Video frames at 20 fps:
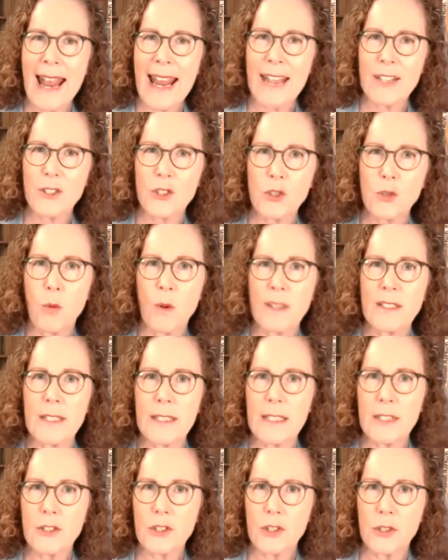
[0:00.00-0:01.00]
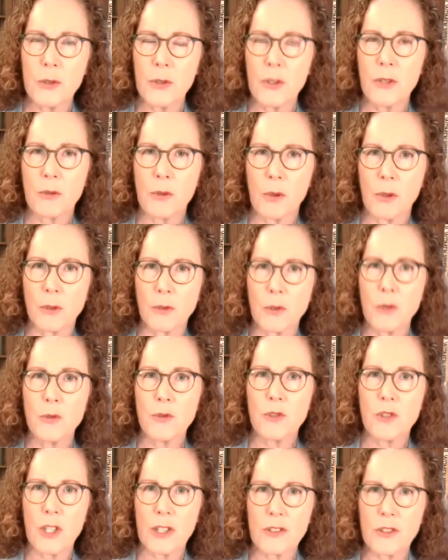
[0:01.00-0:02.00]
A 22-year-old
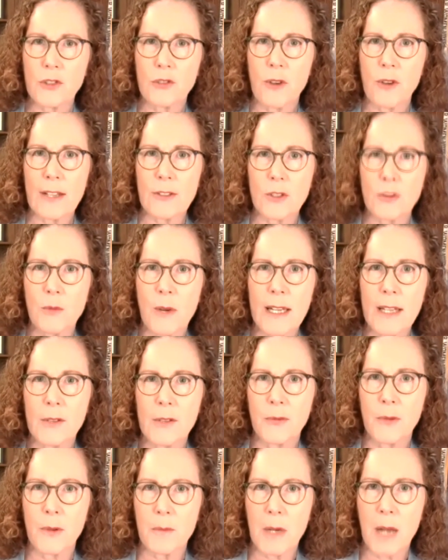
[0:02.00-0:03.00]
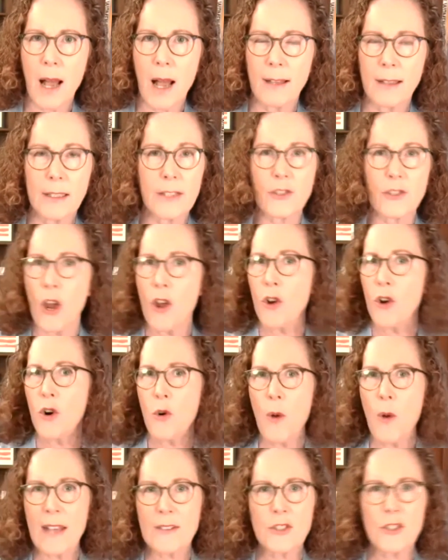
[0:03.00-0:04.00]
who just graduated from college,
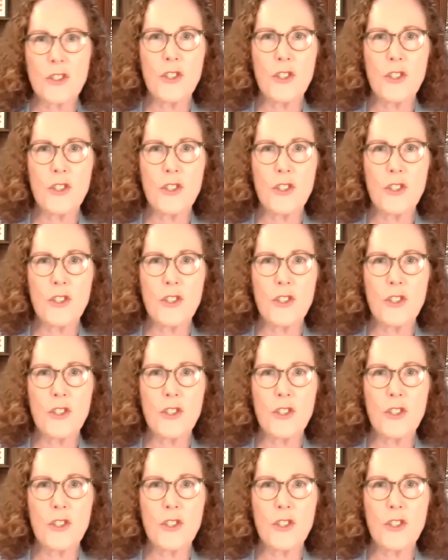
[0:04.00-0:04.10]
who has